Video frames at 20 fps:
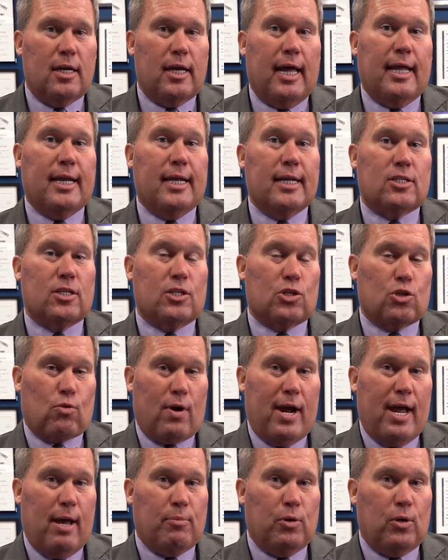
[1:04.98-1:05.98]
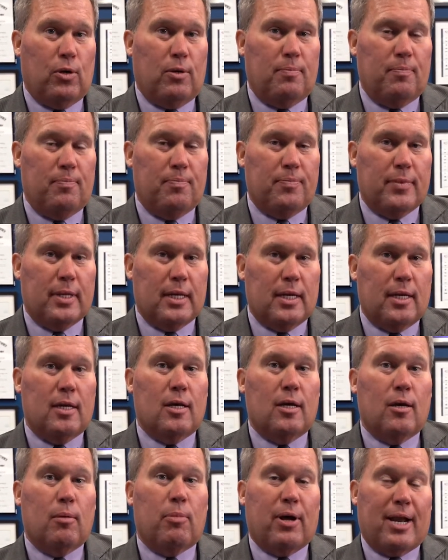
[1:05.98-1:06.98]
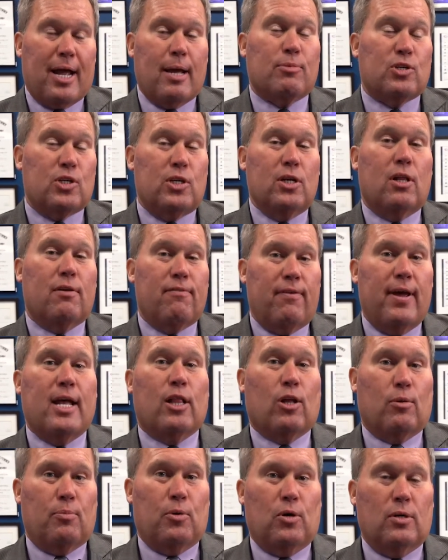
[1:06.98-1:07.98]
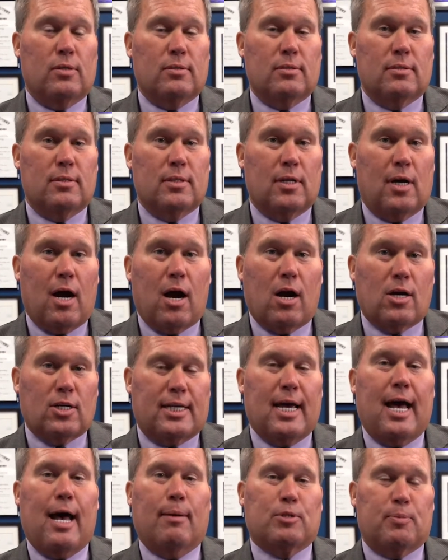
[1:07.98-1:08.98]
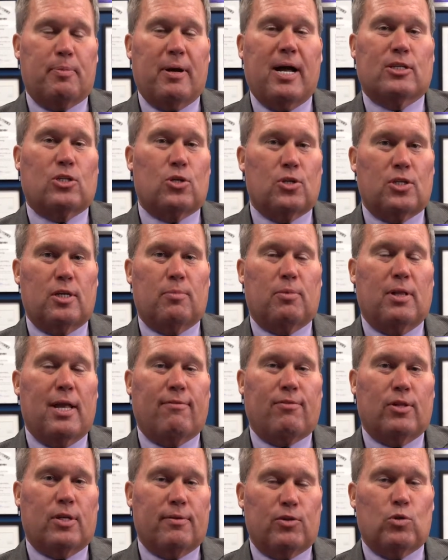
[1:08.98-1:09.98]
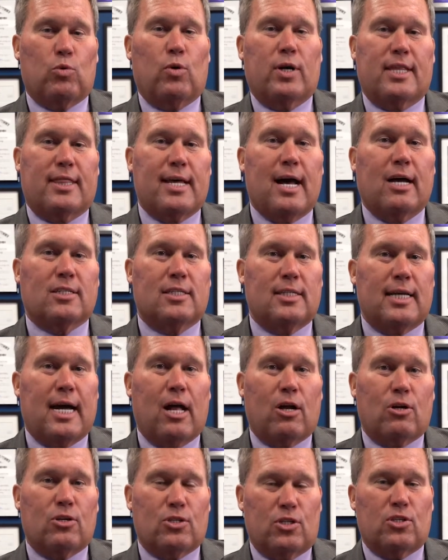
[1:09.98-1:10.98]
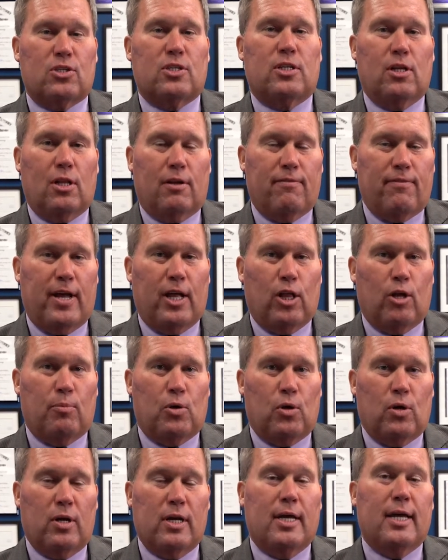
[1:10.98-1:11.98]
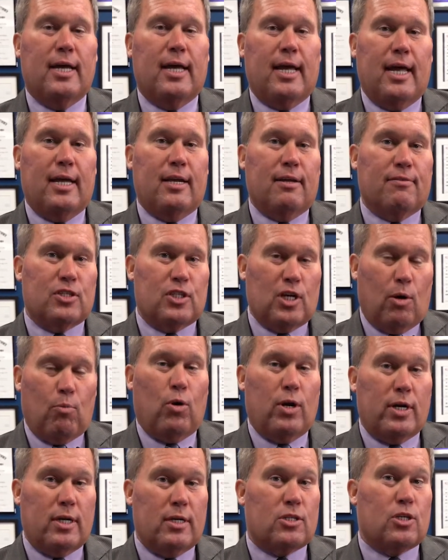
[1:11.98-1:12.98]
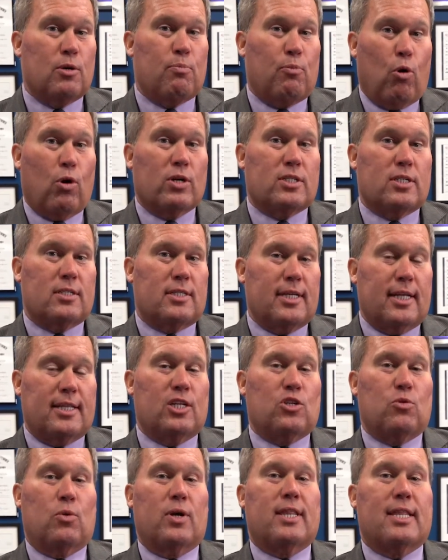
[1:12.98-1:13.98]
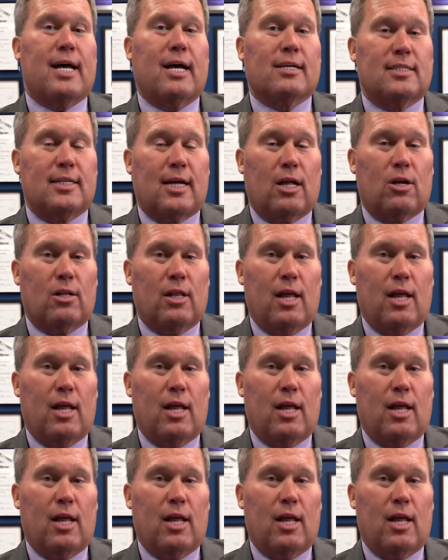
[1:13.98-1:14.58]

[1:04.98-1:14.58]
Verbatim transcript: and it's a scramble, but I'm still available. Our top sponsorship level of $20,000 is still available, and if someone supports us at the $20,000